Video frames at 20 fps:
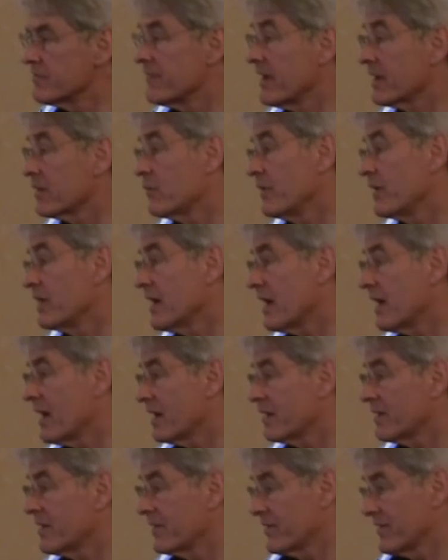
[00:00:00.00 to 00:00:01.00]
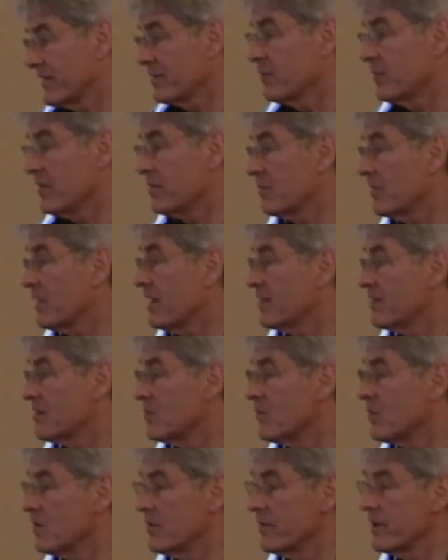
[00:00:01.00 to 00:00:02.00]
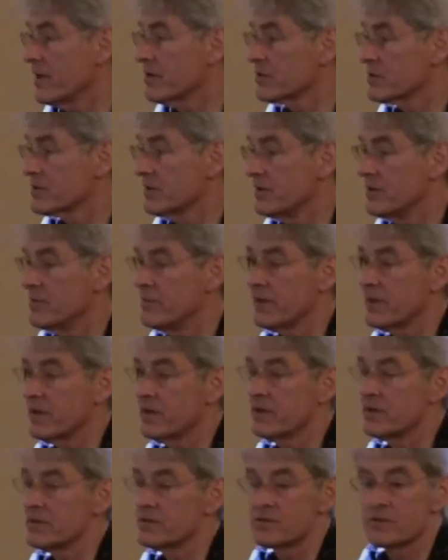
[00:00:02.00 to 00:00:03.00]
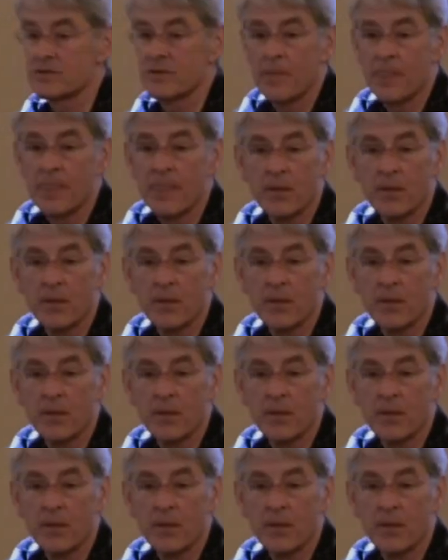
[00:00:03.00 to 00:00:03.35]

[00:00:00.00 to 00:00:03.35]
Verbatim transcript: In fact, we, I think we apply them more rigorously because,